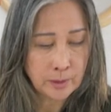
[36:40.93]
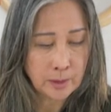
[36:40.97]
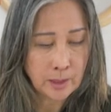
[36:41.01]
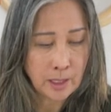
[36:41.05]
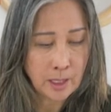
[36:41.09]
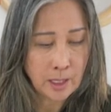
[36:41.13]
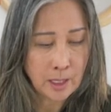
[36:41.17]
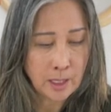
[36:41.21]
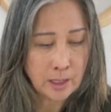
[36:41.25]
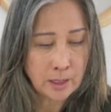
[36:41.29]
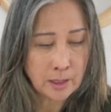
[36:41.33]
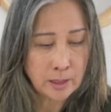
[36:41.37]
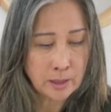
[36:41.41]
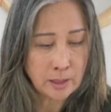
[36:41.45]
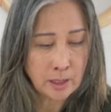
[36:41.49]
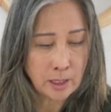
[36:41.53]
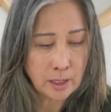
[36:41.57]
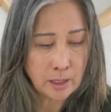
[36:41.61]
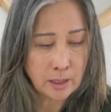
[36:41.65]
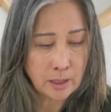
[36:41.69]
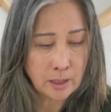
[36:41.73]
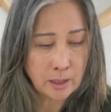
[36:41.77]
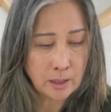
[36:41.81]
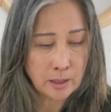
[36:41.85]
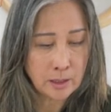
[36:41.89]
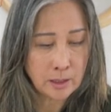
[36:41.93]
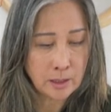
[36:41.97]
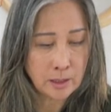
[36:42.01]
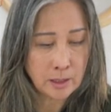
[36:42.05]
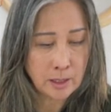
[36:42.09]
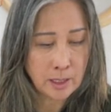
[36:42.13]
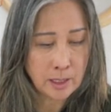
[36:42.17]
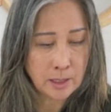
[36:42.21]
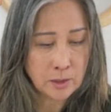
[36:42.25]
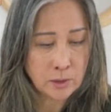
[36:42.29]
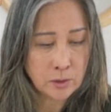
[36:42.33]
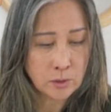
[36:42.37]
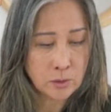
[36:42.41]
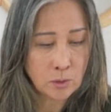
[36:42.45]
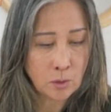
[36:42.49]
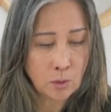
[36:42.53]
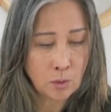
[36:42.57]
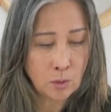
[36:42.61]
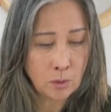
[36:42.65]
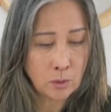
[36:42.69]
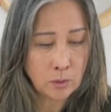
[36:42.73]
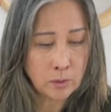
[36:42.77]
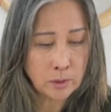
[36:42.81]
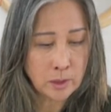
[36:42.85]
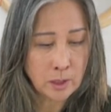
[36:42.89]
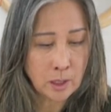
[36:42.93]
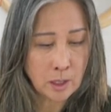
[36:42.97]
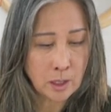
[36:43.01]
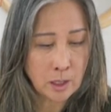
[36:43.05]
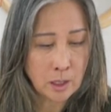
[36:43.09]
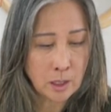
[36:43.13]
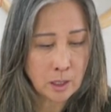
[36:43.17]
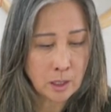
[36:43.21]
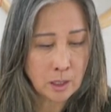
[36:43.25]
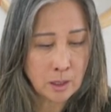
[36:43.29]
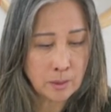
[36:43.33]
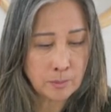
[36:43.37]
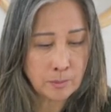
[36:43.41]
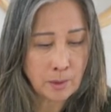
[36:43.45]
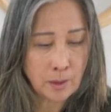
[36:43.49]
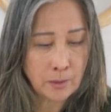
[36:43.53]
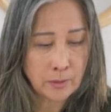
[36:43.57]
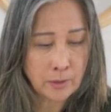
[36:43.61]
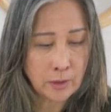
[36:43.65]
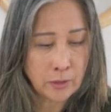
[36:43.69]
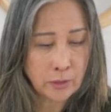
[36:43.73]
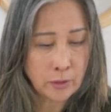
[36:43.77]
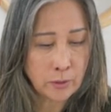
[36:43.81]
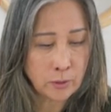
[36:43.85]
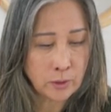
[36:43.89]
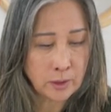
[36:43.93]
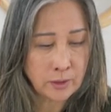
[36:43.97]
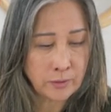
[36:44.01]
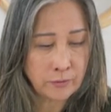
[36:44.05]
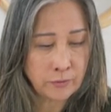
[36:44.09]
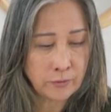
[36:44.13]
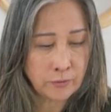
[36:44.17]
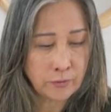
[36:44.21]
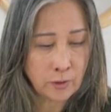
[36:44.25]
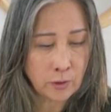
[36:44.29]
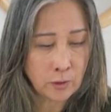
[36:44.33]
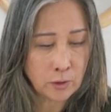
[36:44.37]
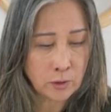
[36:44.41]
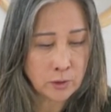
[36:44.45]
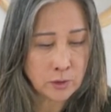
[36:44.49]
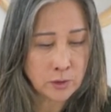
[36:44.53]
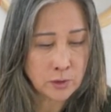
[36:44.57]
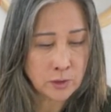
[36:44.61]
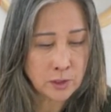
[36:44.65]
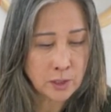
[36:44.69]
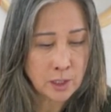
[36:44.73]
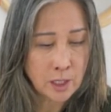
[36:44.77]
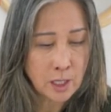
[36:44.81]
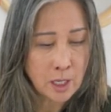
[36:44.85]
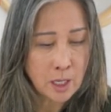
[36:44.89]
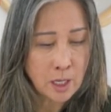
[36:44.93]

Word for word: and they sold on the 31st,